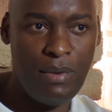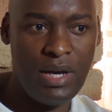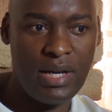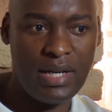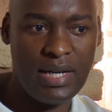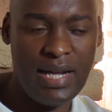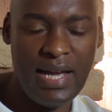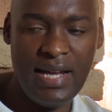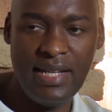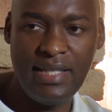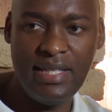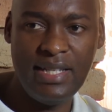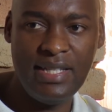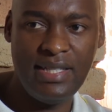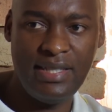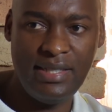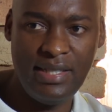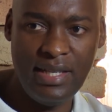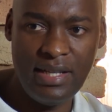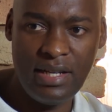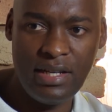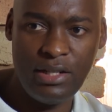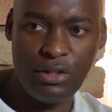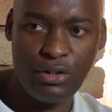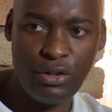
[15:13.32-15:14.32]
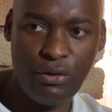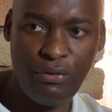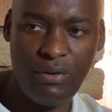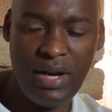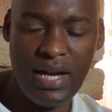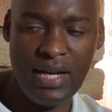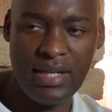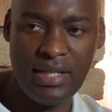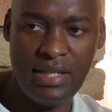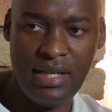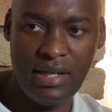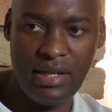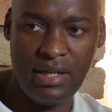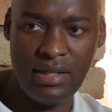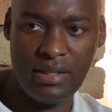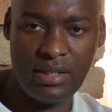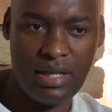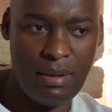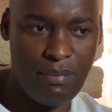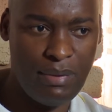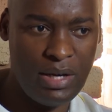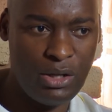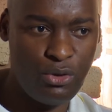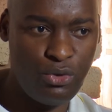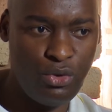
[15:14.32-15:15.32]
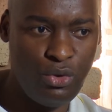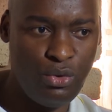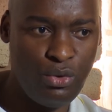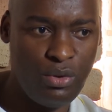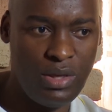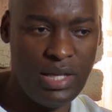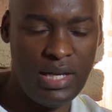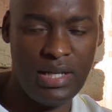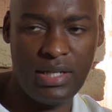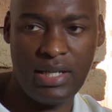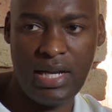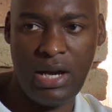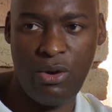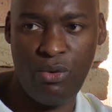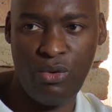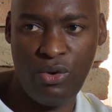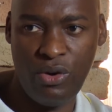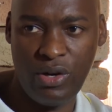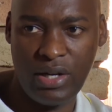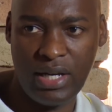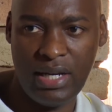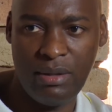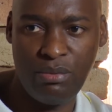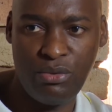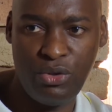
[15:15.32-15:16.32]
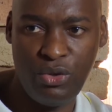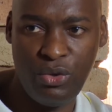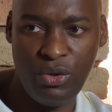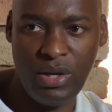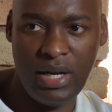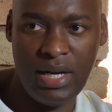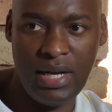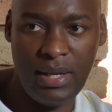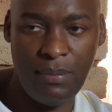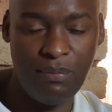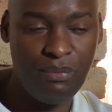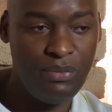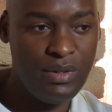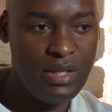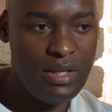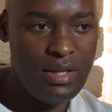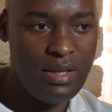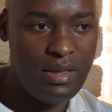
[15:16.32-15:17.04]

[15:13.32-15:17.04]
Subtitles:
writes a series of articles about you, that how corrupt you are,